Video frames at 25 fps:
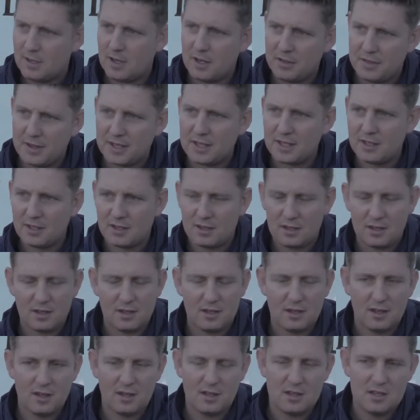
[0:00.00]
think
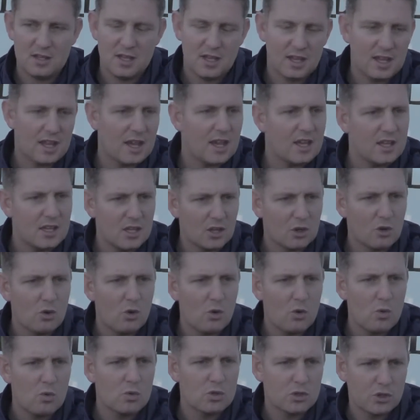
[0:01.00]
you get your
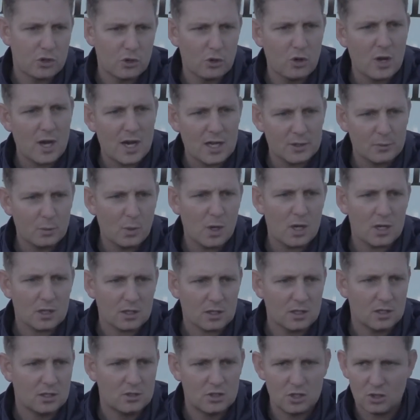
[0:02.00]
goals through hard work,
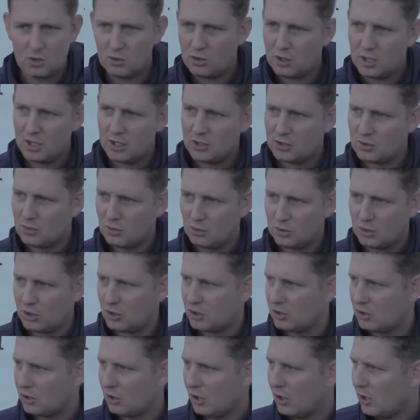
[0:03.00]
do you know, and it's not
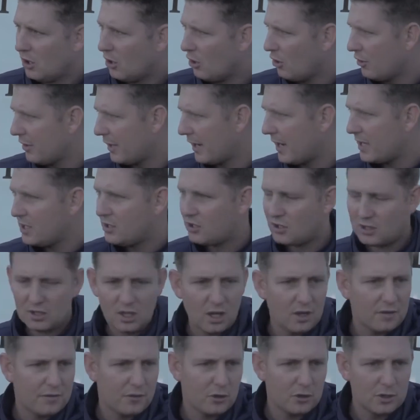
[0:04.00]
just all the nice
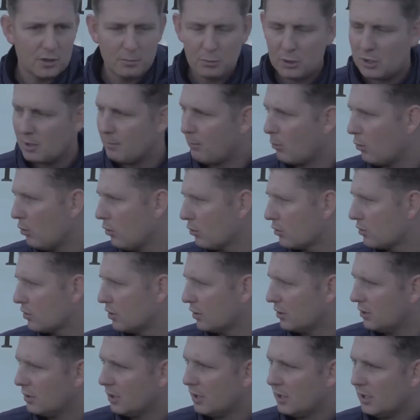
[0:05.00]
stuff round about the box,
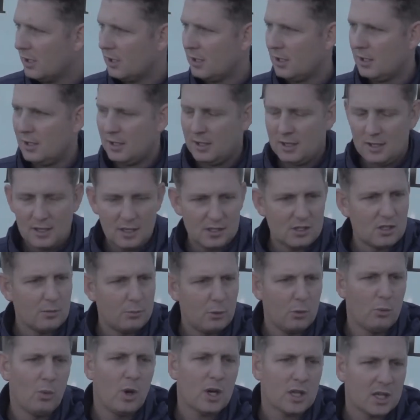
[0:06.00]
and it's
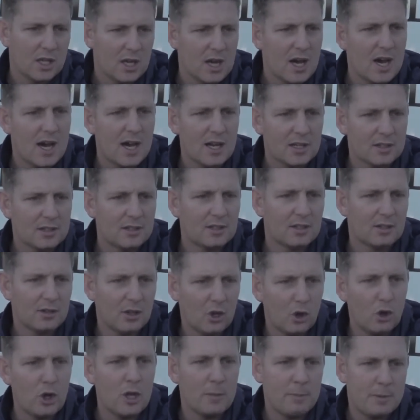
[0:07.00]
about working hard
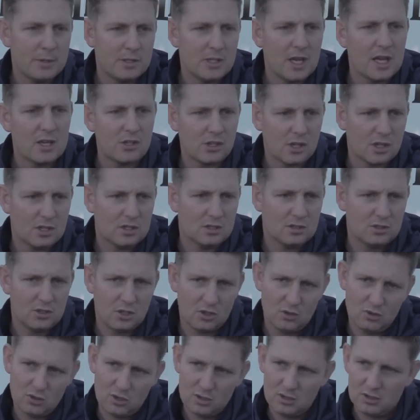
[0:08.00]
out of possession, do you
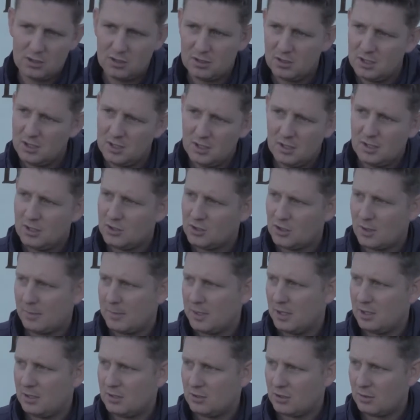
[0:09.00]
know, and
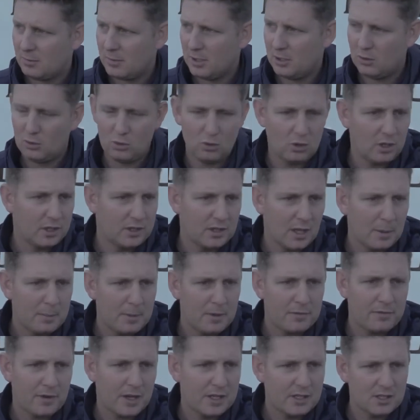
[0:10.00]
somebody totally
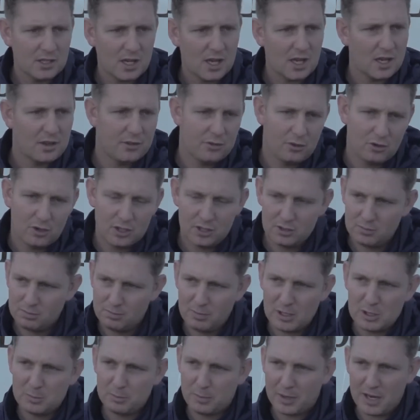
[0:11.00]
typifies that. I thought
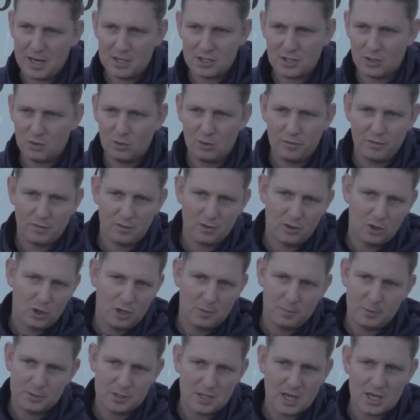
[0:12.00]
he's pressing off out
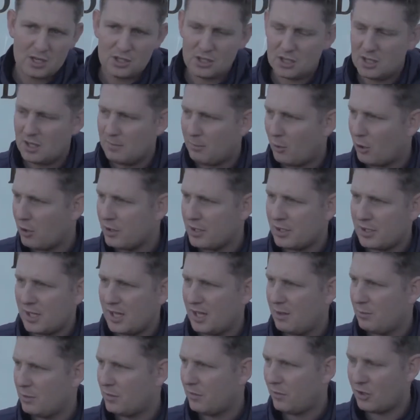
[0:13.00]
of possession. The ball of the
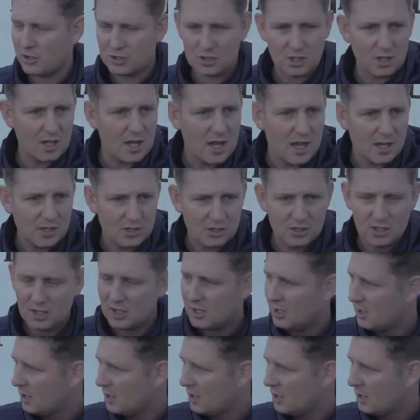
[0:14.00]
day was first class,